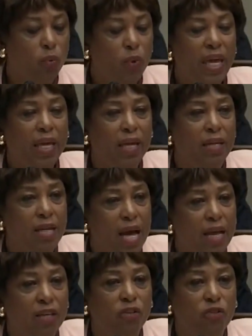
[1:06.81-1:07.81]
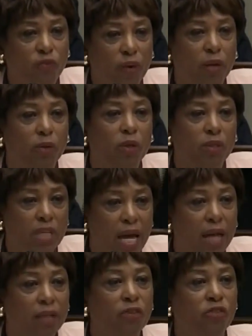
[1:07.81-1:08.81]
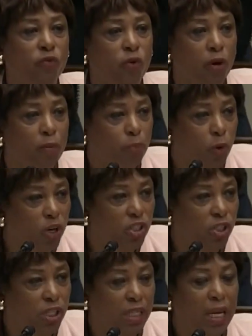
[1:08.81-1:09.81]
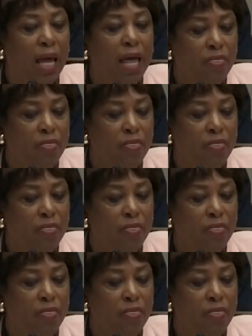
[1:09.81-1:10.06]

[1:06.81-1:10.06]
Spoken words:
We cannot use federal dollars for abortion.